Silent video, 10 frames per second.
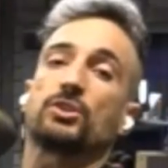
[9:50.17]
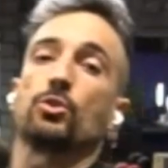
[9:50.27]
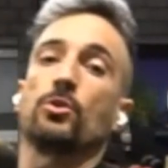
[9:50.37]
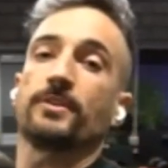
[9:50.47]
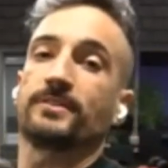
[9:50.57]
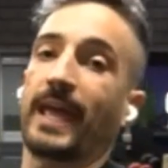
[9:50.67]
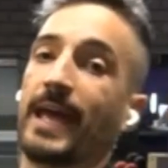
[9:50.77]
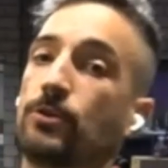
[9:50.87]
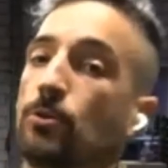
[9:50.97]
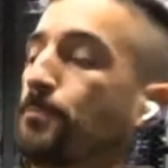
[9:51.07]
to make sure that
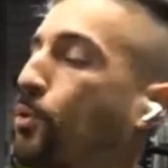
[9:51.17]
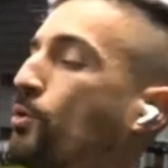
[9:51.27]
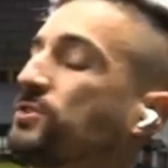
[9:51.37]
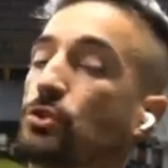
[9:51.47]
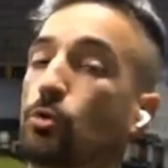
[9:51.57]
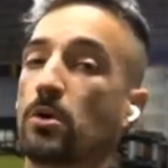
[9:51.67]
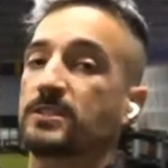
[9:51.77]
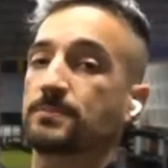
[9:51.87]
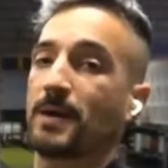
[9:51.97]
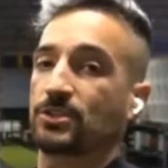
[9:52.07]
the handle points
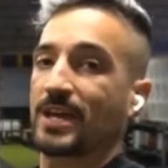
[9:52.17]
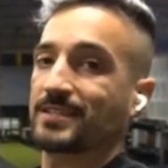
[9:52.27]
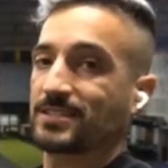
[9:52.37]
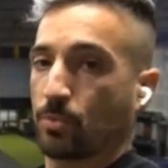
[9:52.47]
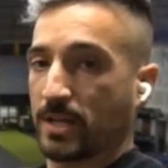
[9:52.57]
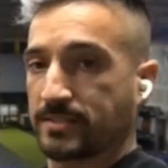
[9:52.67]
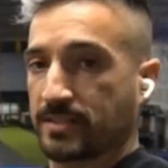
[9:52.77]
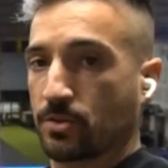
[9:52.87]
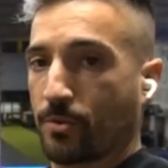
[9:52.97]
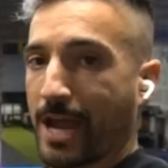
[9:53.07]
towards my chest when
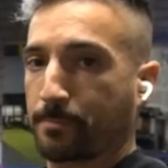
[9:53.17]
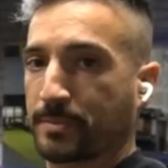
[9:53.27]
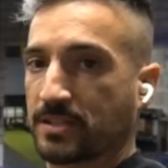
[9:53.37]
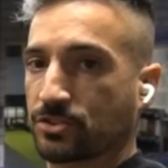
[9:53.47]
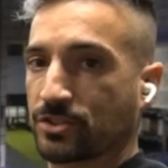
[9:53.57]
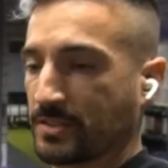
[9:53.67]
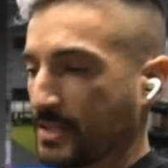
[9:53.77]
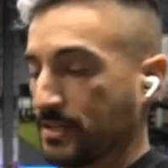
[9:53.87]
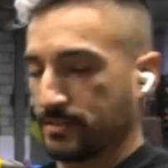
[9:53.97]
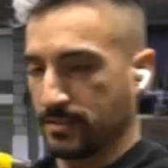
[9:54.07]
it's in the rack
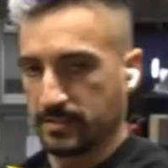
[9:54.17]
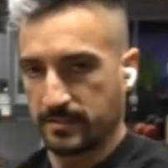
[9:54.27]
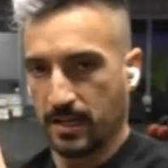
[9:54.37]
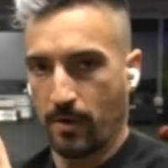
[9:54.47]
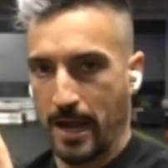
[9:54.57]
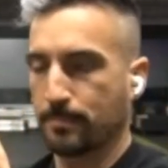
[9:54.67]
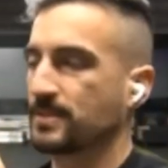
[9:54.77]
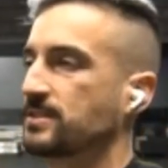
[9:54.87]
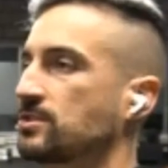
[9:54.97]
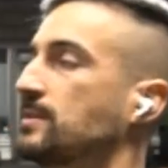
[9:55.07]
position. This is a
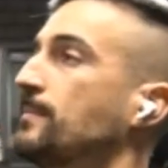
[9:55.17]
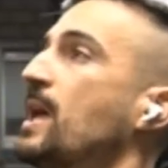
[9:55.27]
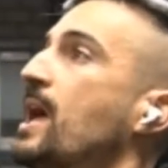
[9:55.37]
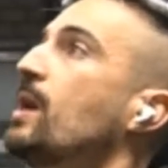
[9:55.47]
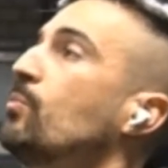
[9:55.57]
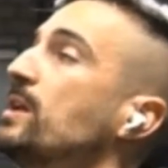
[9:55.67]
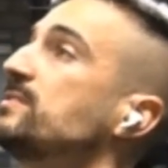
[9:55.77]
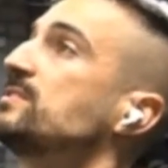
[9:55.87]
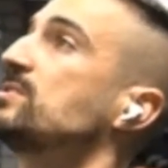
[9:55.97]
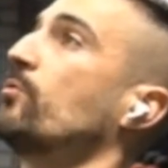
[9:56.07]
rack position. And
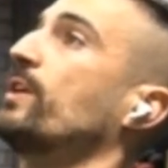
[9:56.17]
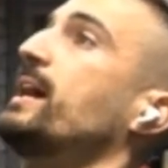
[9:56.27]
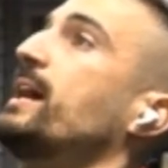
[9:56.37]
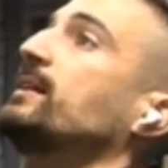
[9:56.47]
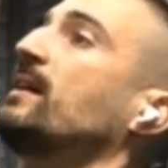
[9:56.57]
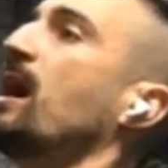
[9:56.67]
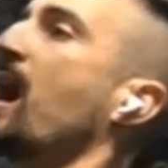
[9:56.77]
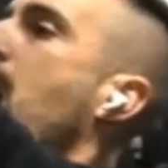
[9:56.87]
once it's overhead,